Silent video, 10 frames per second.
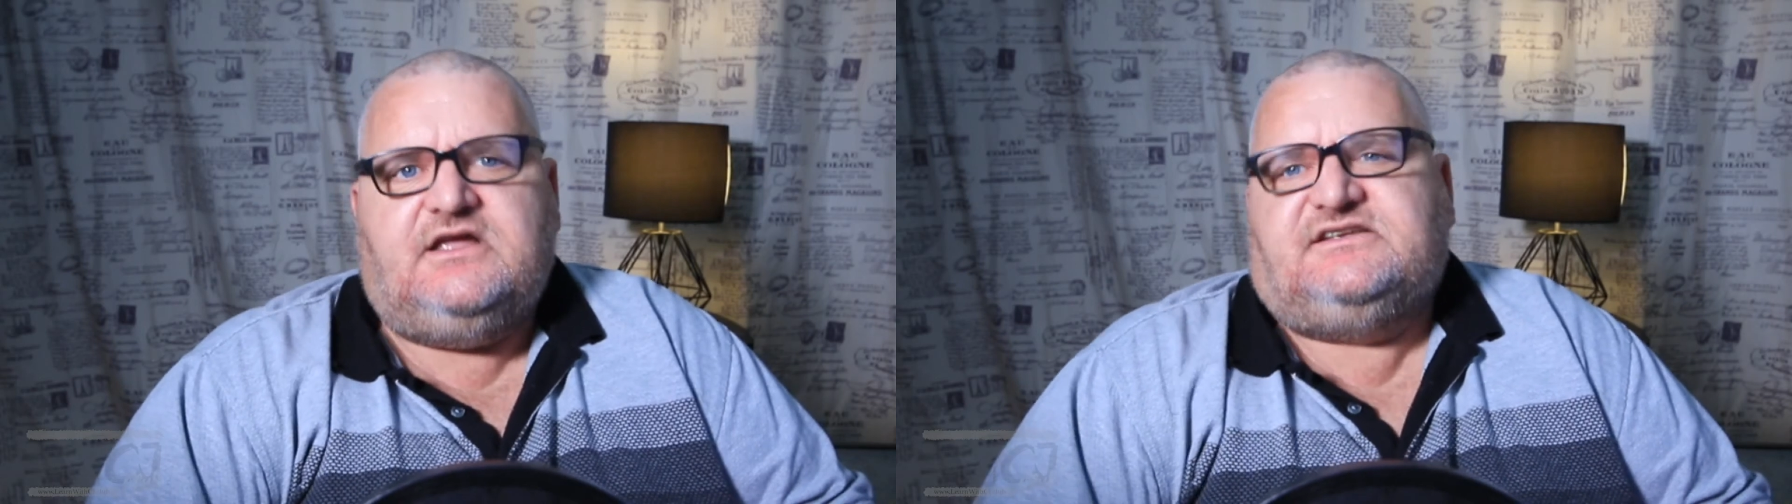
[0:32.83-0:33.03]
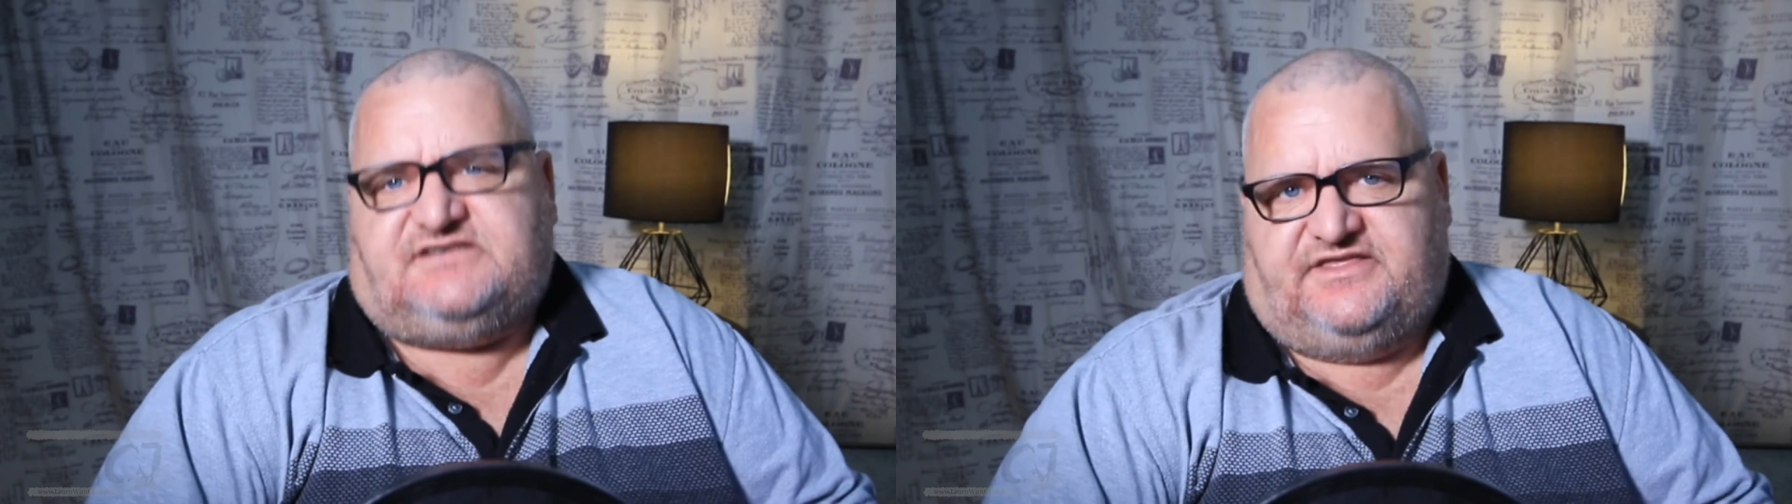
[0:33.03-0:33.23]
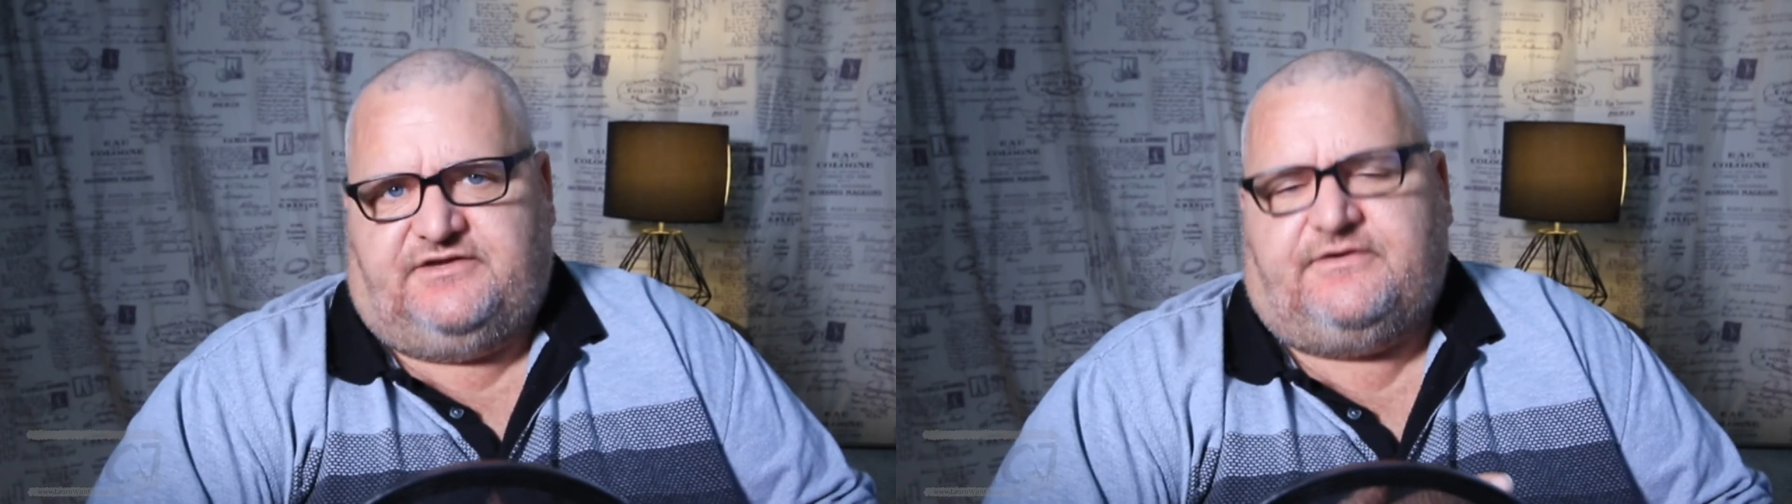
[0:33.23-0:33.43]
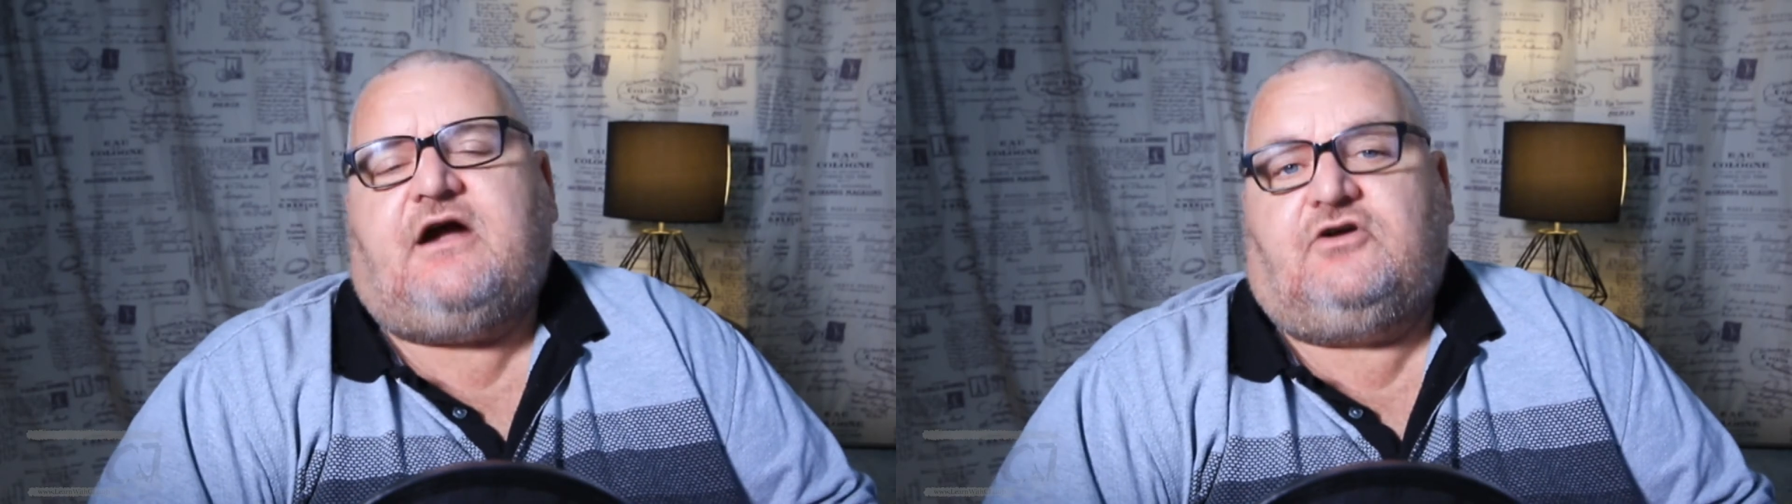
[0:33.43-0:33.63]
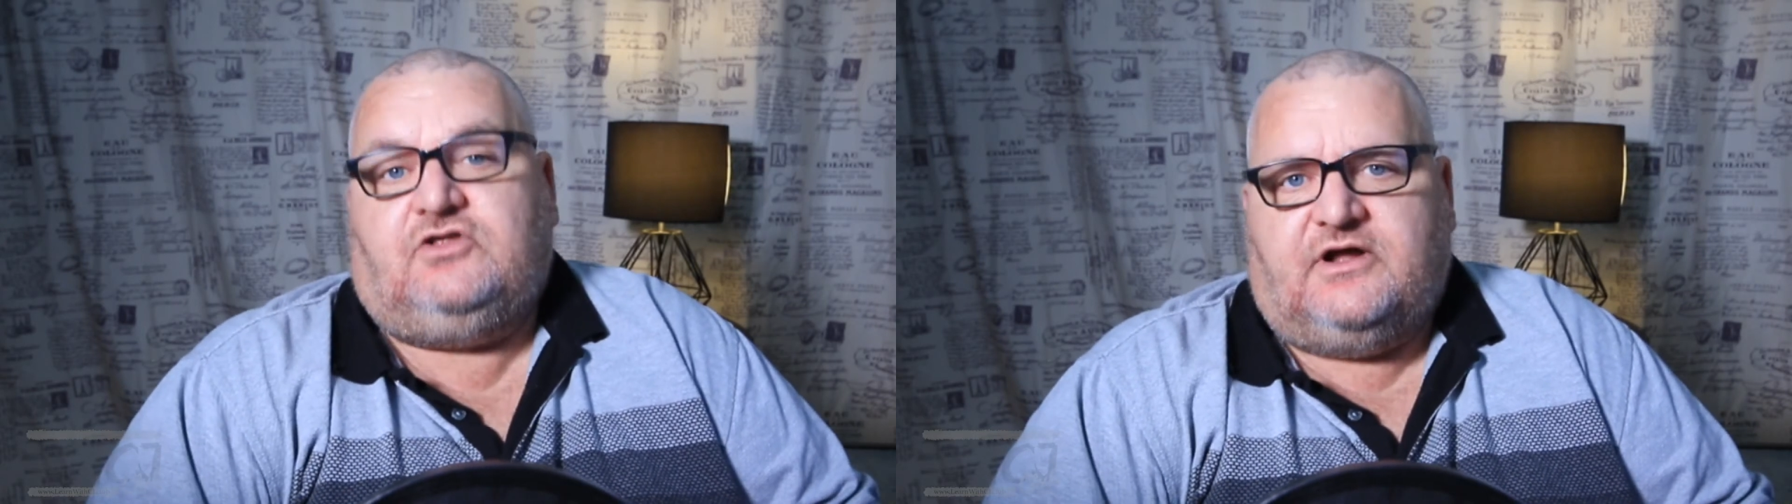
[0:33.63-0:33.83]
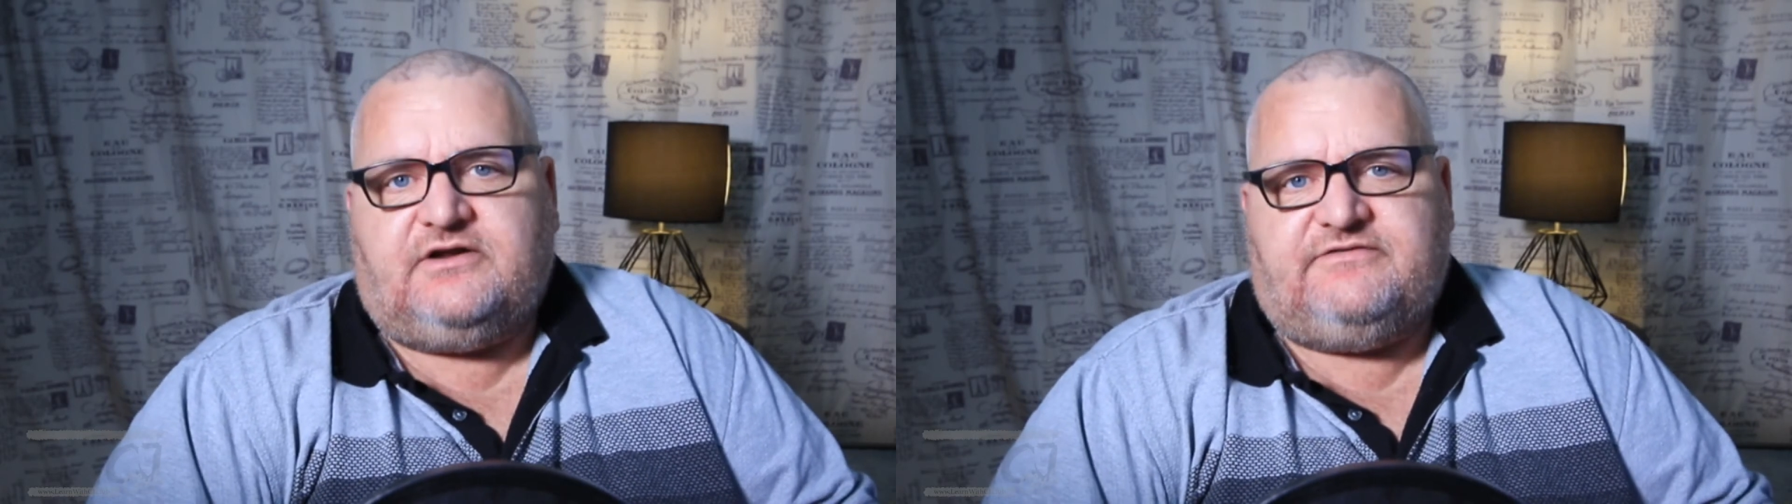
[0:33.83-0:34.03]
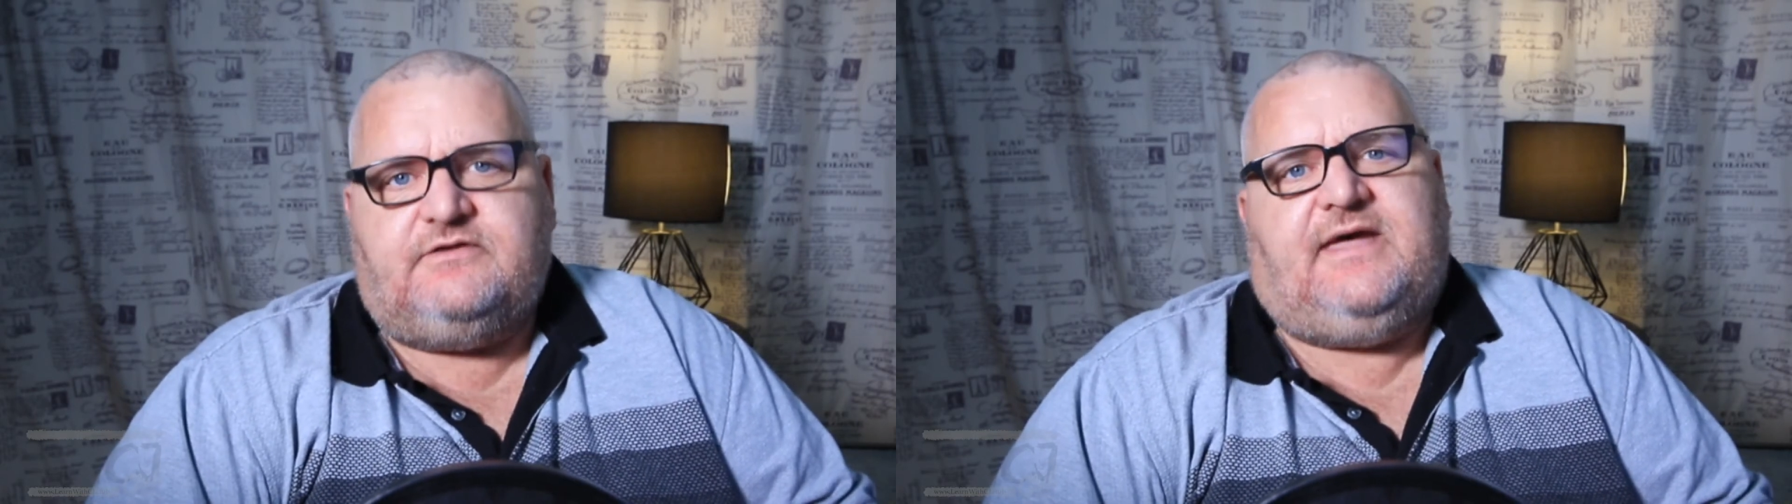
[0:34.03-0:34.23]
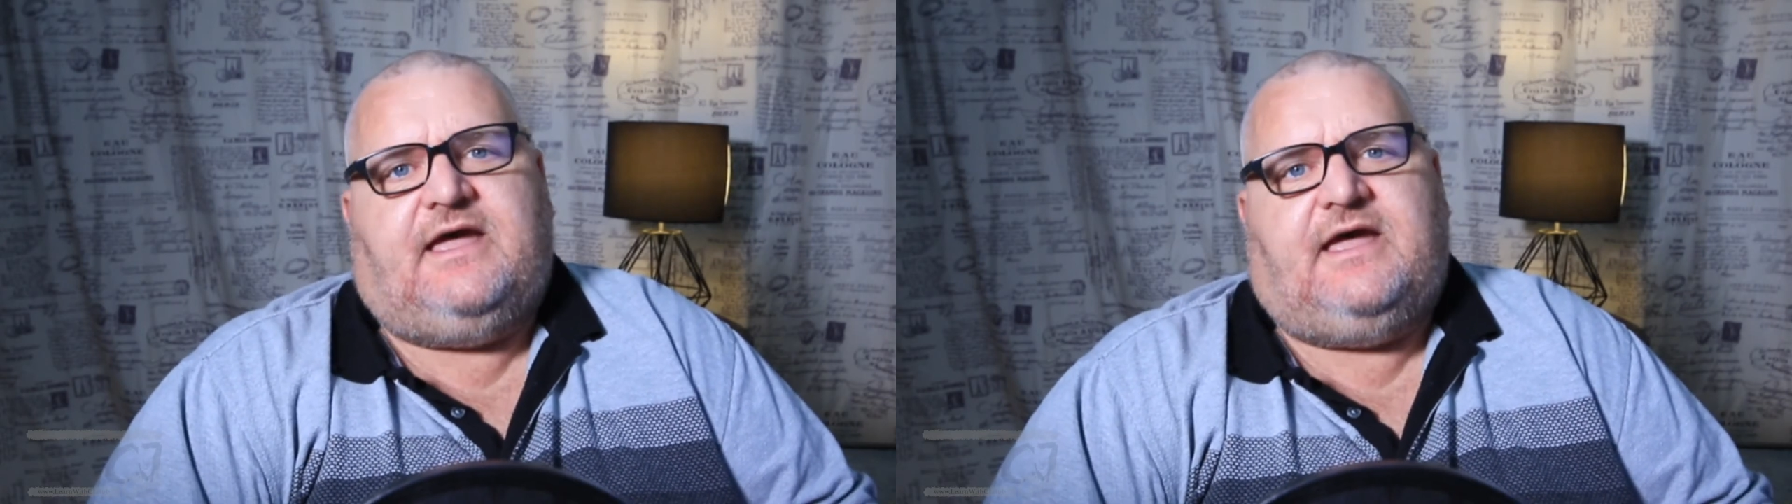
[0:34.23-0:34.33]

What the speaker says: So there are a lot of them